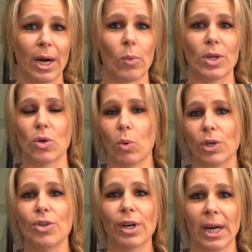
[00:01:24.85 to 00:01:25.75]
When you
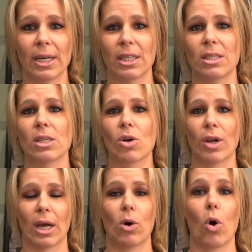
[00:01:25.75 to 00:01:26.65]
wash your hair, this is
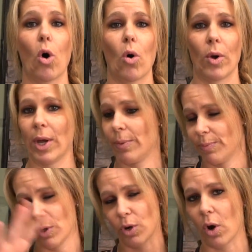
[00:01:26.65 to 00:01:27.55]
gonna go,
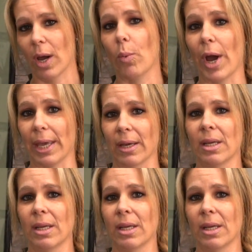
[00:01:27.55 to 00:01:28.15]
away.